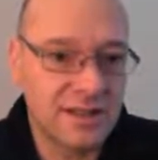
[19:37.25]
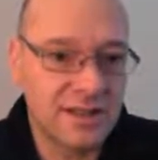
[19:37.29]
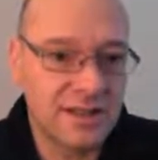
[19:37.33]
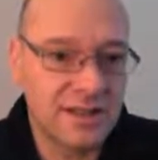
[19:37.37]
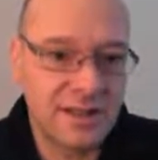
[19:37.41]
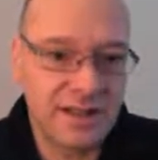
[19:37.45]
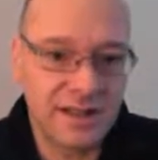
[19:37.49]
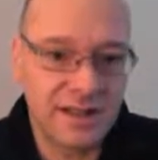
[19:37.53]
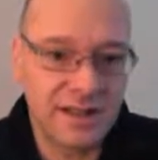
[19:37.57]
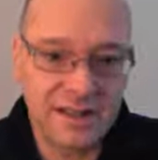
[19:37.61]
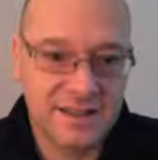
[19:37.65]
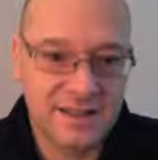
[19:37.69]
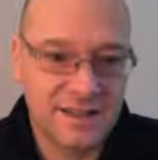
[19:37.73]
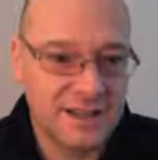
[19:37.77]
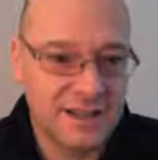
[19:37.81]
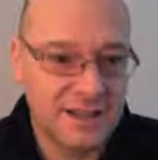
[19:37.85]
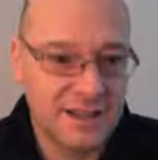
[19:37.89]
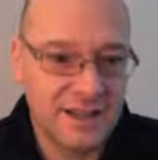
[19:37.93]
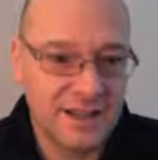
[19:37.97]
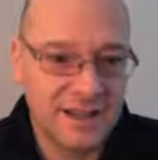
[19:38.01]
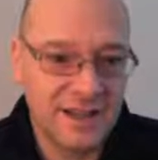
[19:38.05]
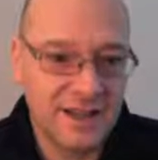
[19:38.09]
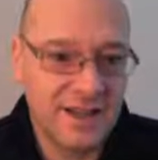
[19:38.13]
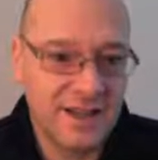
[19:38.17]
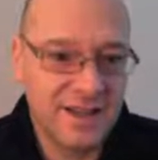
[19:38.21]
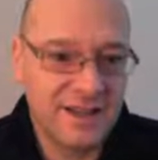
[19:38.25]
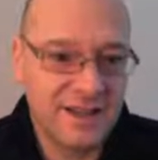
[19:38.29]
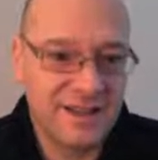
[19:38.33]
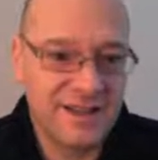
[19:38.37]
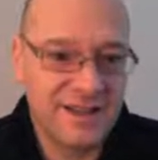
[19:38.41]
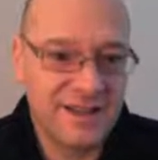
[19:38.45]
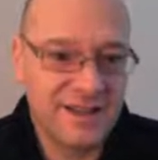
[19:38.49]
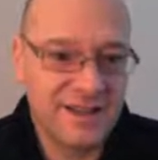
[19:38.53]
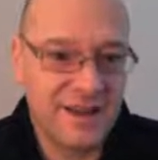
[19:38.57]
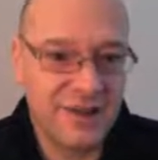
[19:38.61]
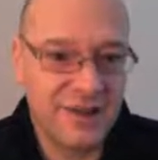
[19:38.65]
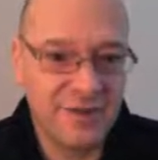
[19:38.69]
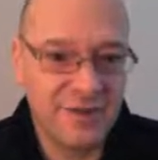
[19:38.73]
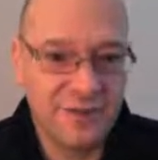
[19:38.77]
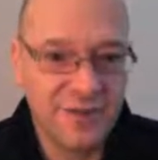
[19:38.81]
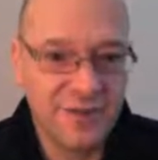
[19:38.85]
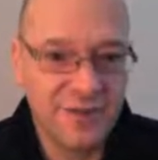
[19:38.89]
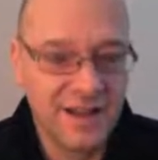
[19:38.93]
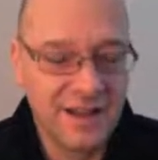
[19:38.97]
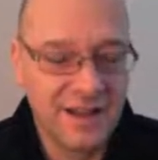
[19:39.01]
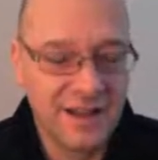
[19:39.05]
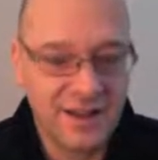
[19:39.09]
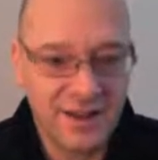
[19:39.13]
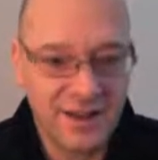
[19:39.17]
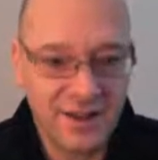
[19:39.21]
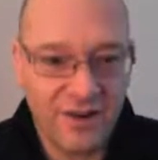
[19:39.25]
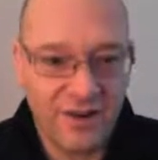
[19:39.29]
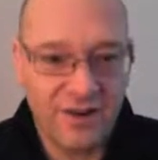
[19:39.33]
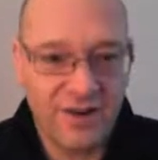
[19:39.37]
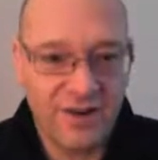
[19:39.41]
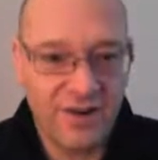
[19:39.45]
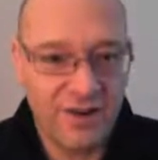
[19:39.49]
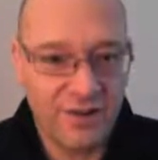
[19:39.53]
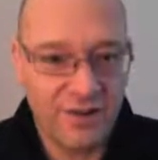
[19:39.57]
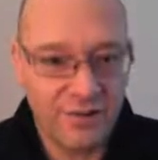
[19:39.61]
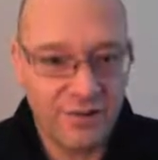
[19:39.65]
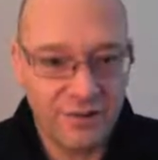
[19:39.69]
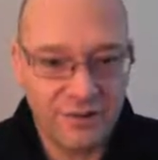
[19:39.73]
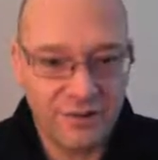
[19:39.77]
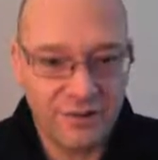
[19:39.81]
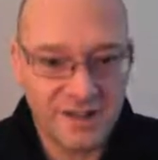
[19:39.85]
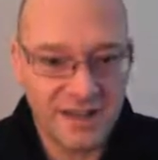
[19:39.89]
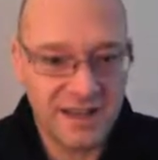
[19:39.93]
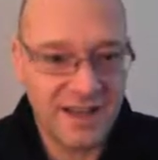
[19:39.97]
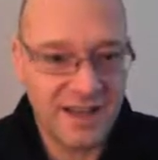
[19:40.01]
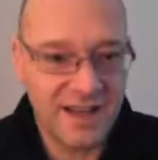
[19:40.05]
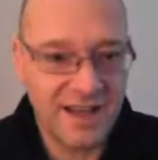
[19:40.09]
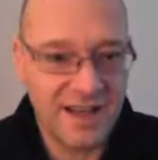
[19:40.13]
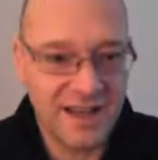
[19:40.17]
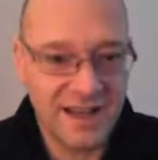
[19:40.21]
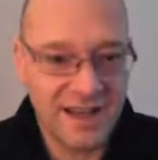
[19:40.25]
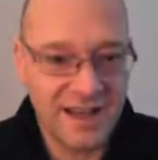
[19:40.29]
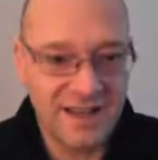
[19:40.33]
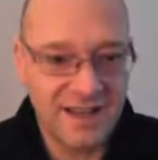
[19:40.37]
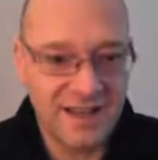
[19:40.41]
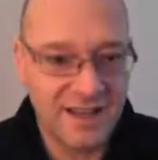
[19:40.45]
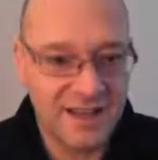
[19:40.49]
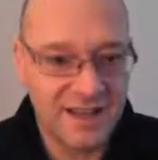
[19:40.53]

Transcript: There's, the iron ore is there,